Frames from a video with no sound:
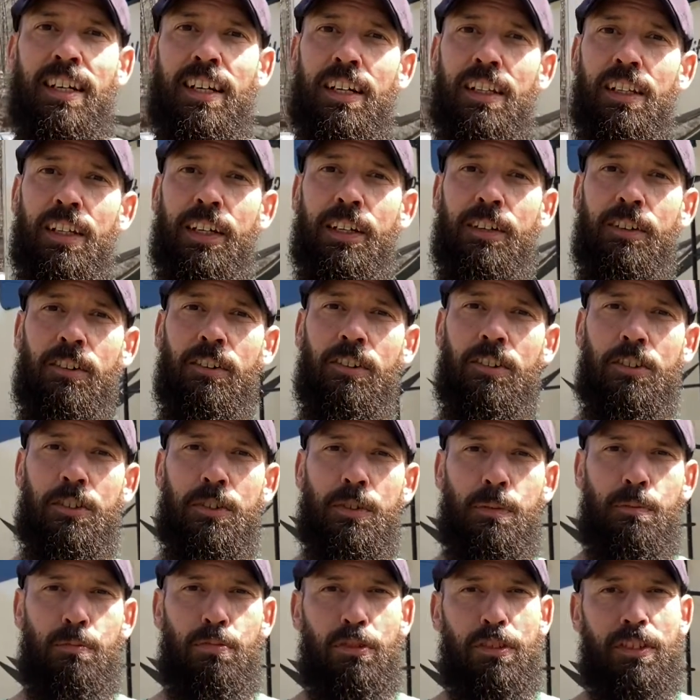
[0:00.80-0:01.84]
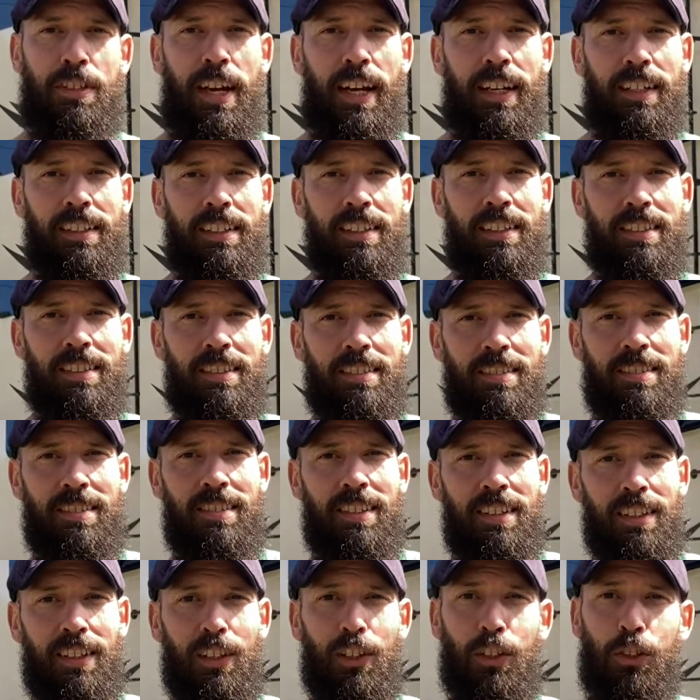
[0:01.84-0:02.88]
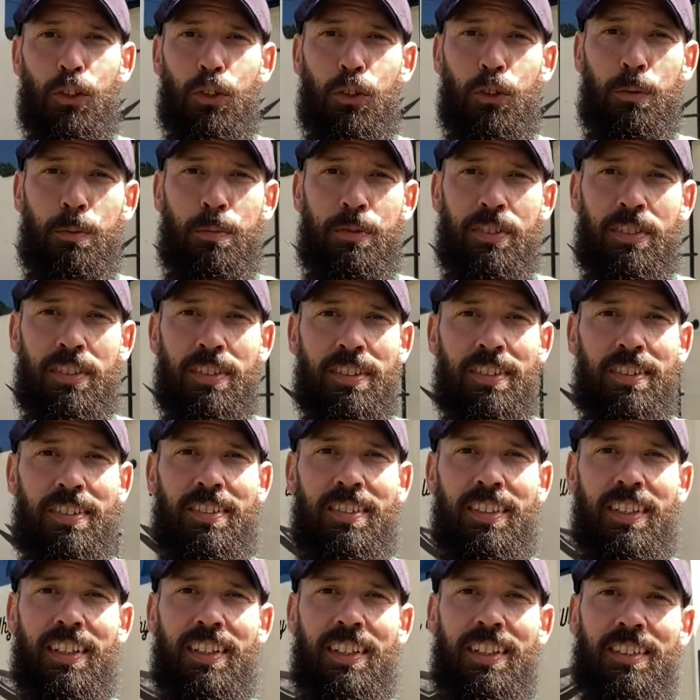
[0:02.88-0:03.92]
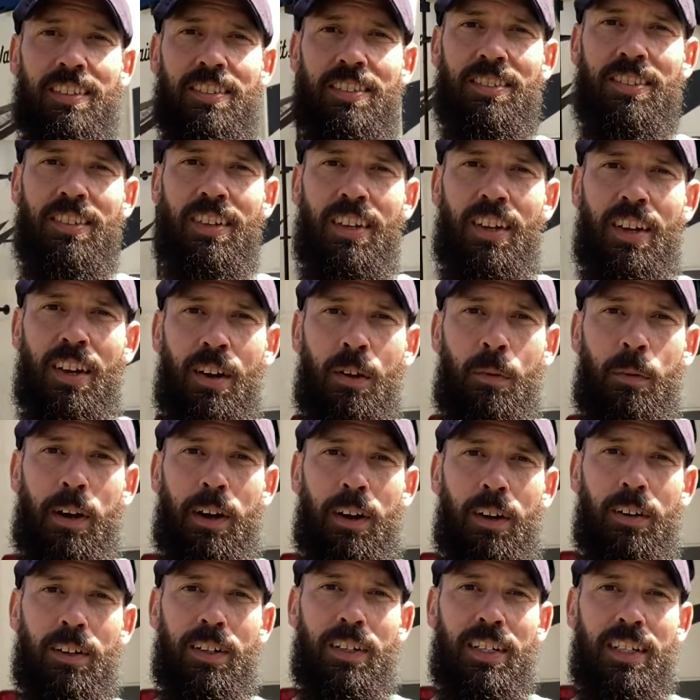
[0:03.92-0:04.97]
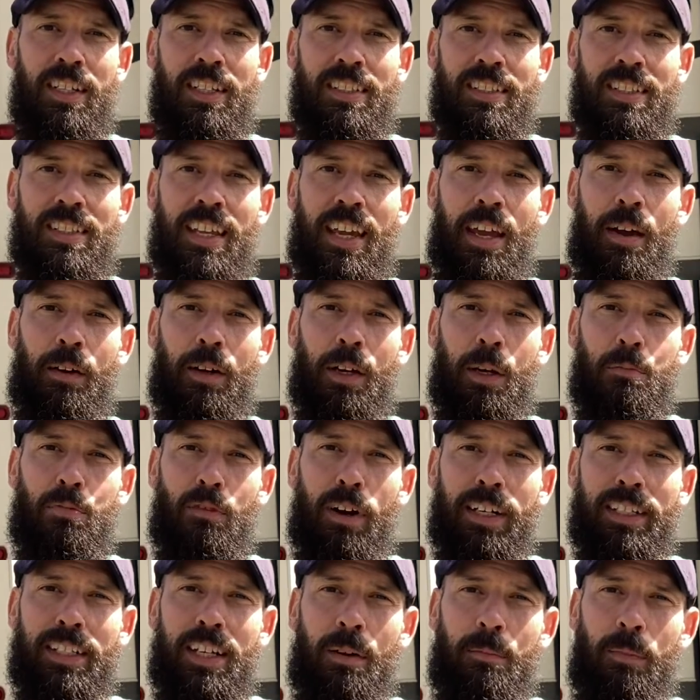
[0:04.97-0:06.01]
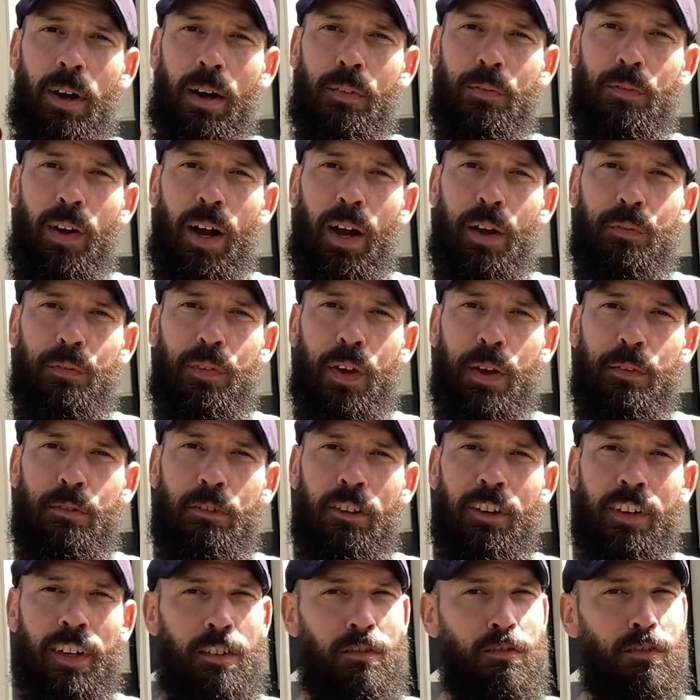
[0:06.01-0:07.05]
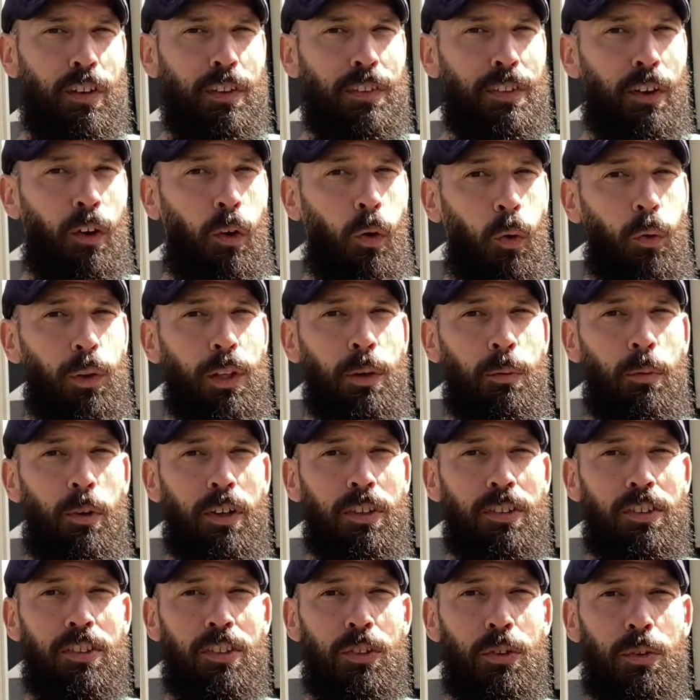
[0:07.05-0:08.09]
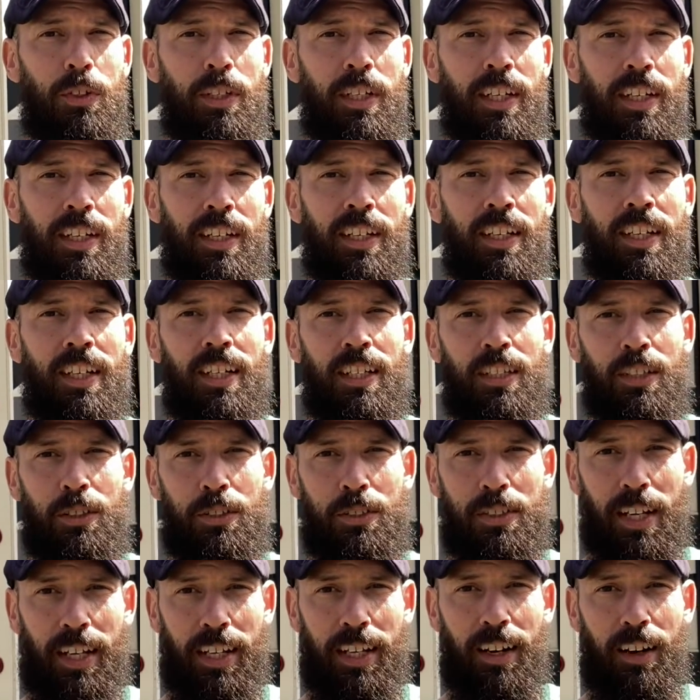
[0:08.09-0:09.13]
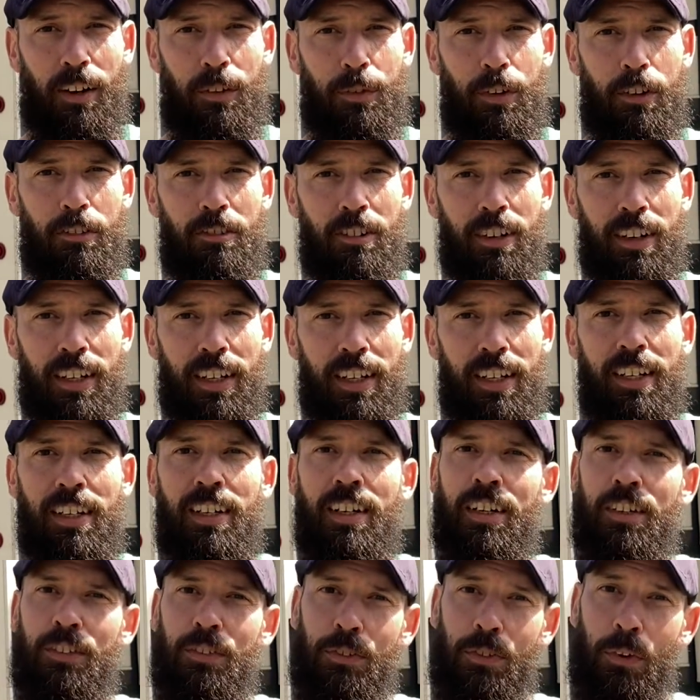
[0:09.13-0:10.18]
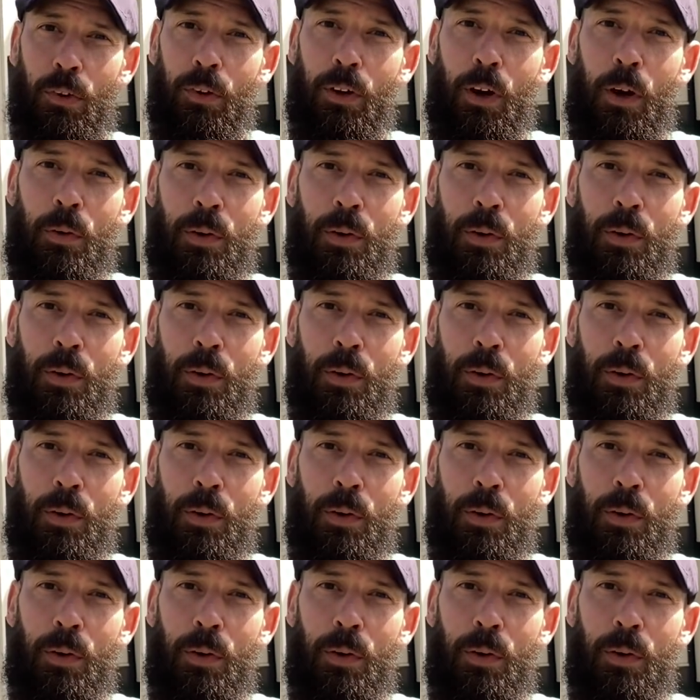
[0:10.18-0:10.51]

Cleaners, protectants, lubes, sealants. Well, today I'm going to break down my 5 favorite and really the only ones you need to take care of your rig. So don't go